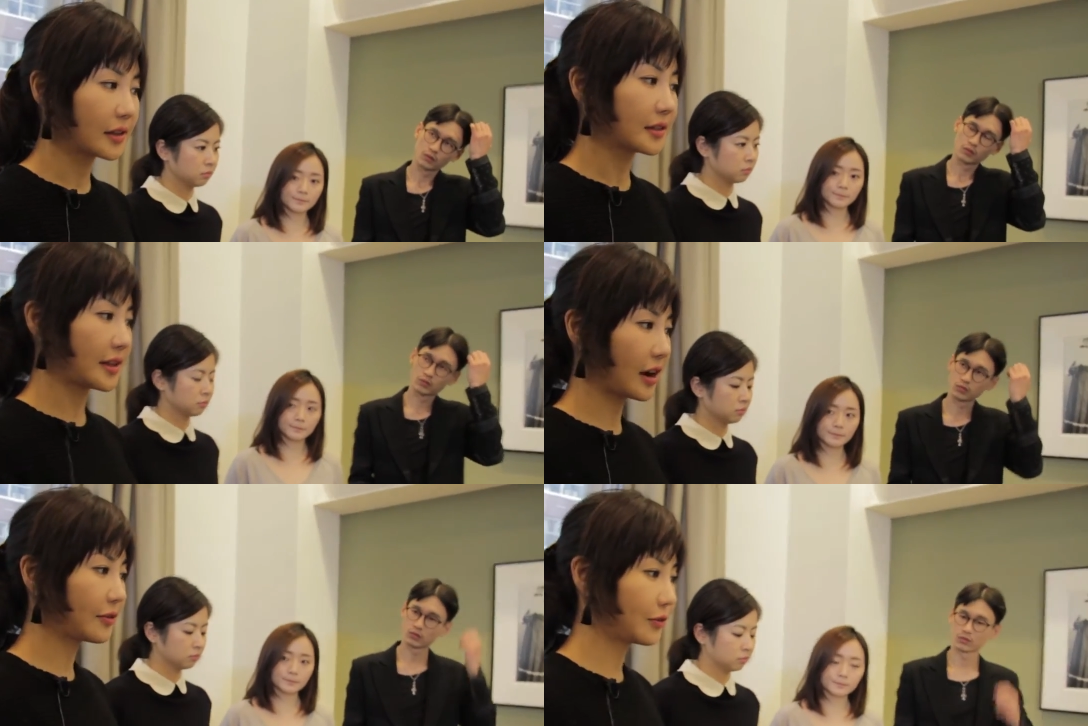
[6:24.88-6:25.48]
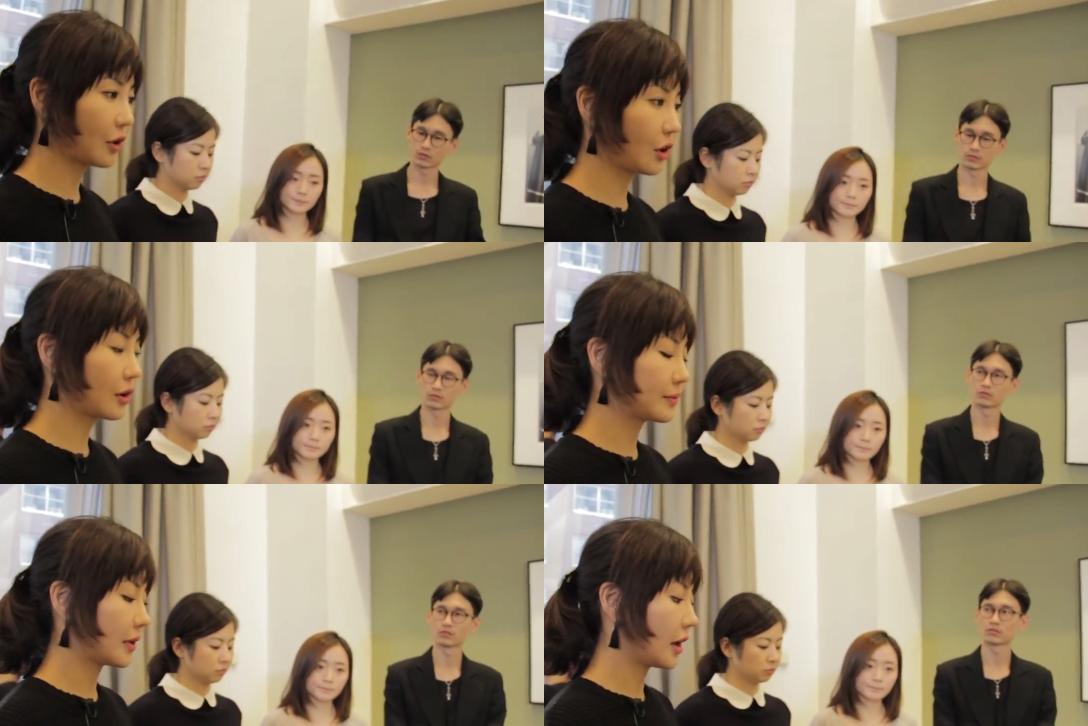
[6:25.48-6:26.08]
Speaker 1: Therefore,
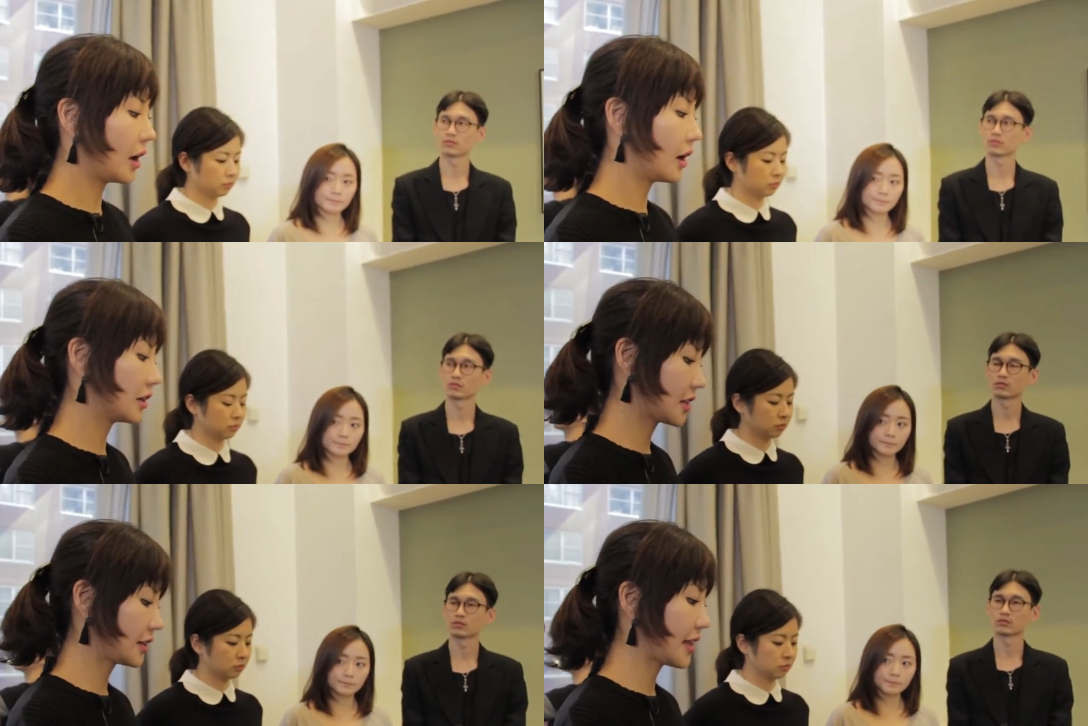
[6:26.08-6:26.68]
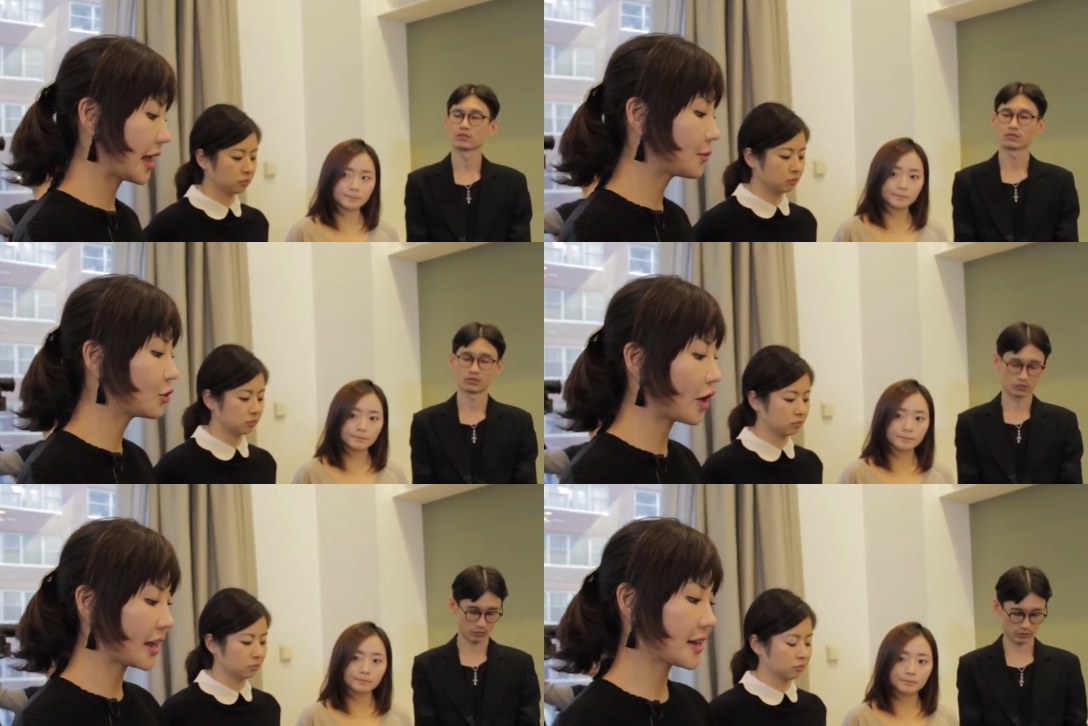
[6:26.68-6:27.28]
uh, the name
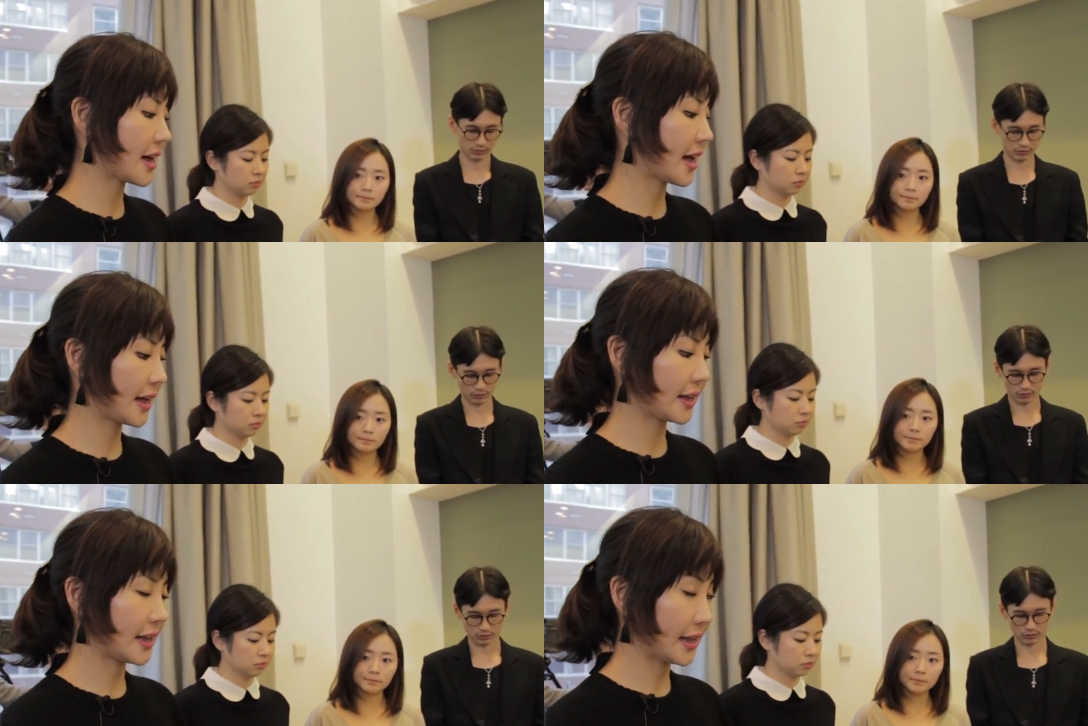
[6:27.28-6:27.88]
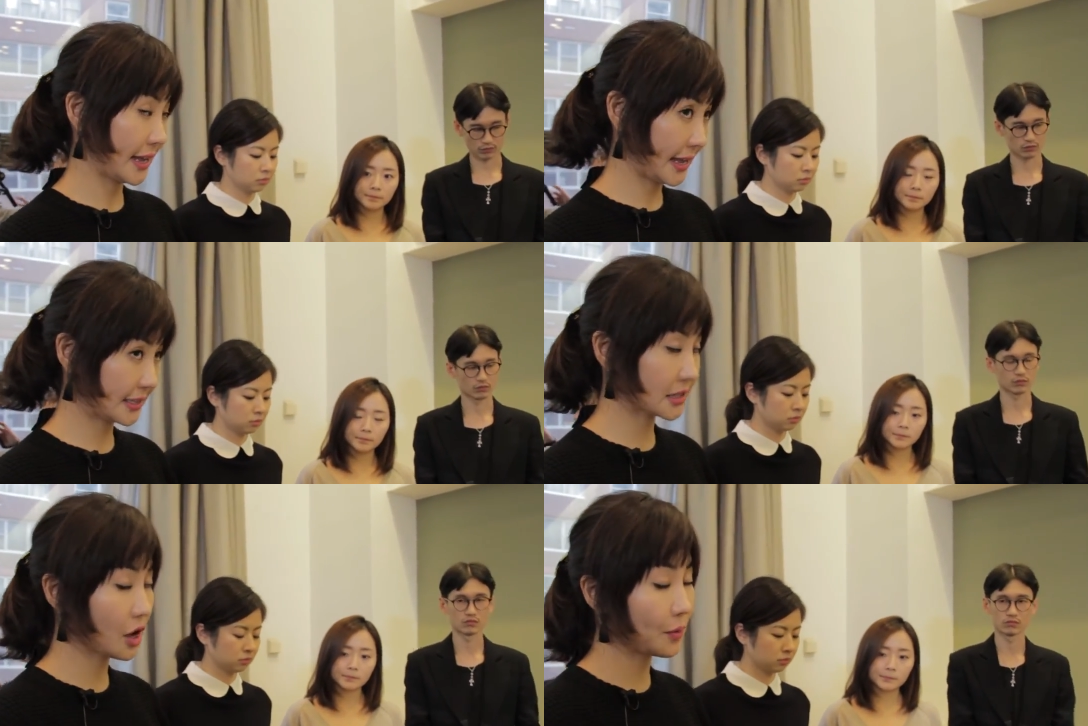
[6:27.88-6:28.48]
Raika
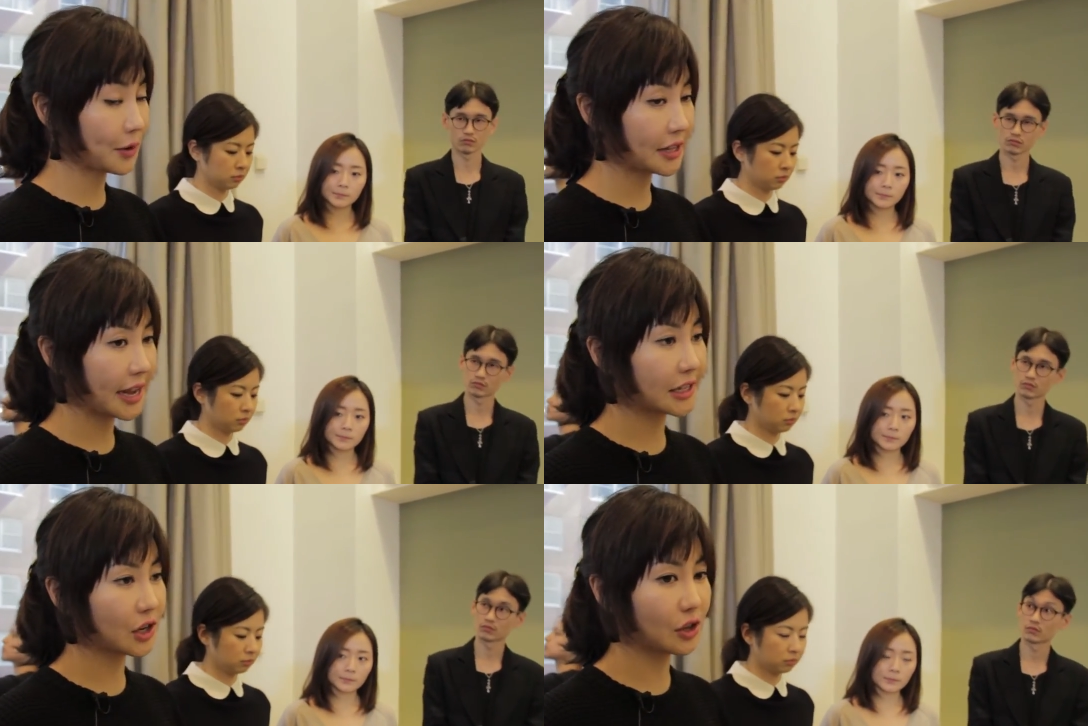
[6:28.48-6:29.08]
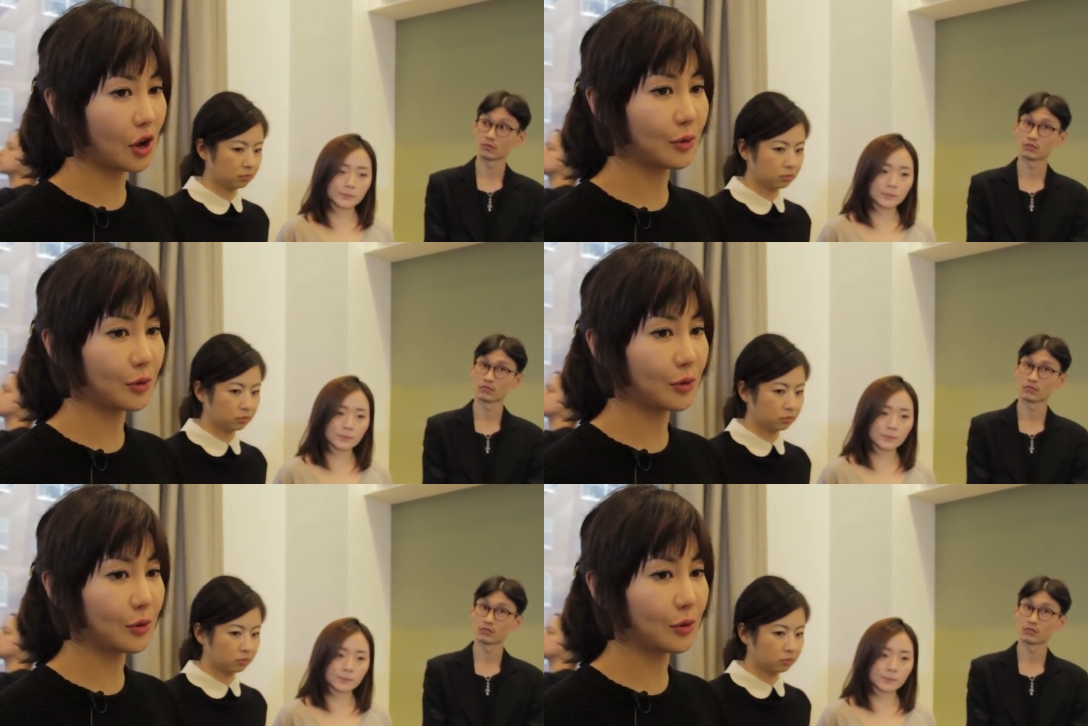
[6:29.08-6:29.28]
is combination of